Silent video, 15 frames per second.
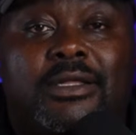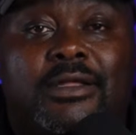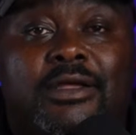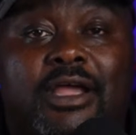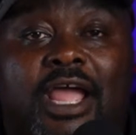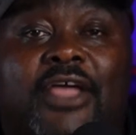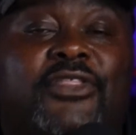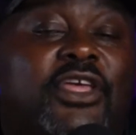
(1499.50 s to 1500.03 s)

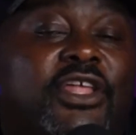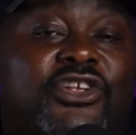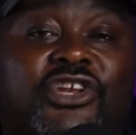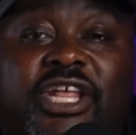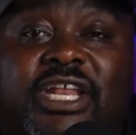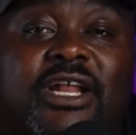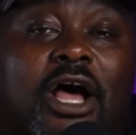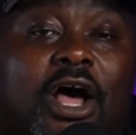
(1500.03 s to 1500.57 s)
and then you
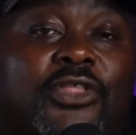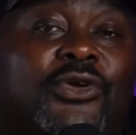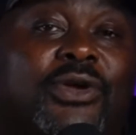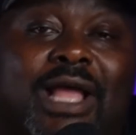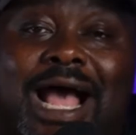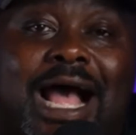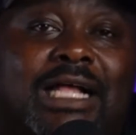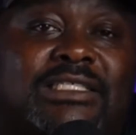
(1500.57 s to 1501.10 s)
need other
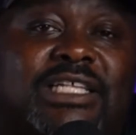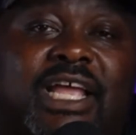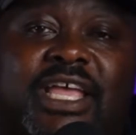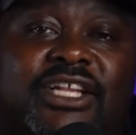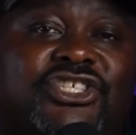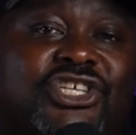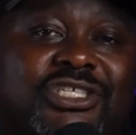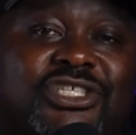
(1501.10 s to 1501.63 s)
guys that can
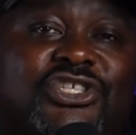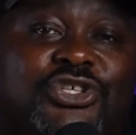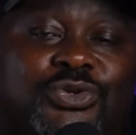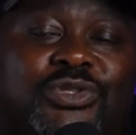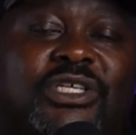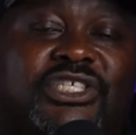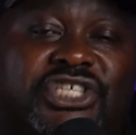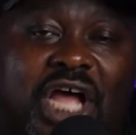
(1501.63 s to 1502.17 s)
just do
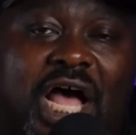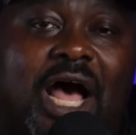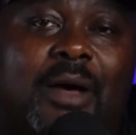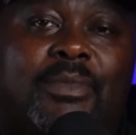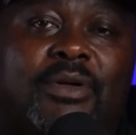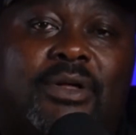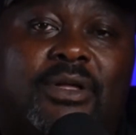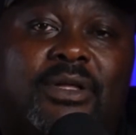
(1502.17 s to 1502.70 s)
the job.
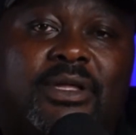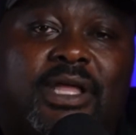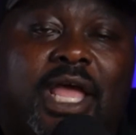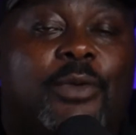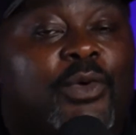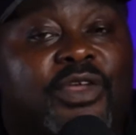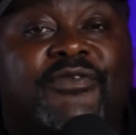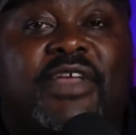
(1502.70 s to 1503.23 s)
And
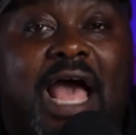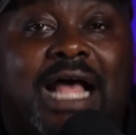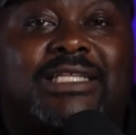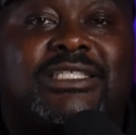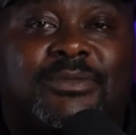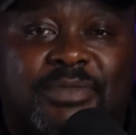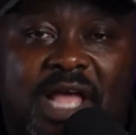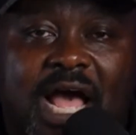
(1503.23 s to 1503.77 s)
we've got
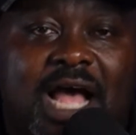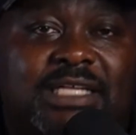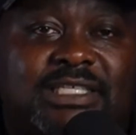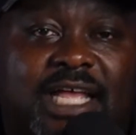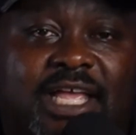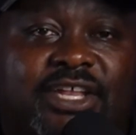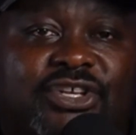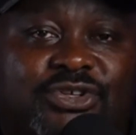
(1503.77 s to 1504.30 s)
some guys
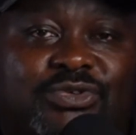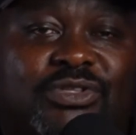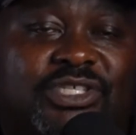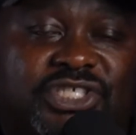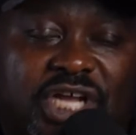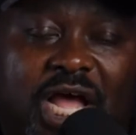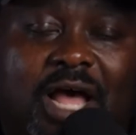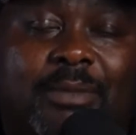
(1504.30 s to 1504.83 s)
that can do the job.